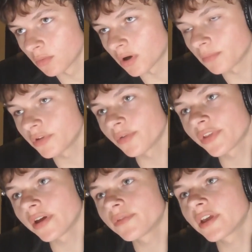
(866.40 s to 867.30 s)
Well, no,
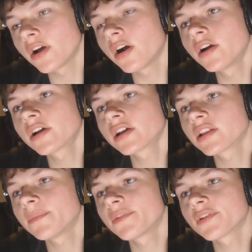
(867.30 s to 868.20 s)
they are going to
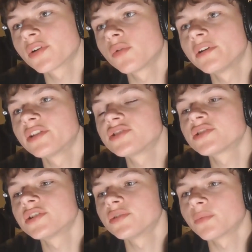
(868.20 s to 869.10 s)
claim that they're a woman in
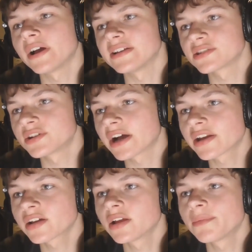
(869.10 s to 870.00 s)
certain ways. They're not going
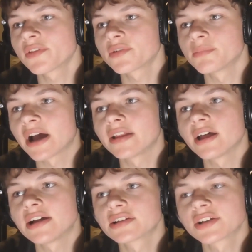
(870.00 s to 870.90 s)
to claim that they're
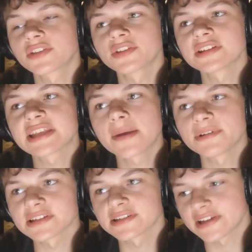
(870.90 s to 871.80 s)
biological, like they're the same
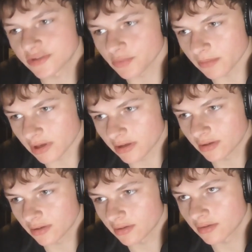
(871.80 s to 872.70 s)
as a cis woman.
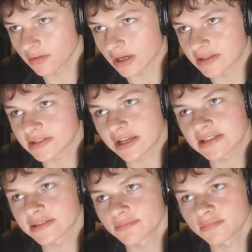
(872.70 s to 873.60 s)
But
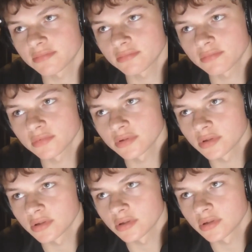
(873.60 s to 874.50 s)
that's what we're
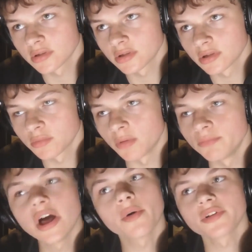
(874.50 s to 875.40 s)
doing. Well,
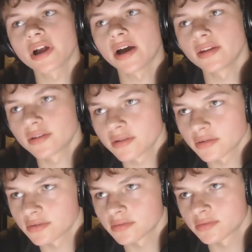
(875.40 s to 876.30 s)
we're allowing them to join
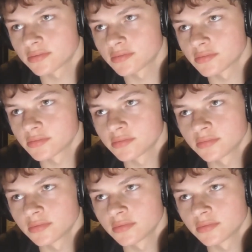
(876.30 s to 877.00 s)
sports division.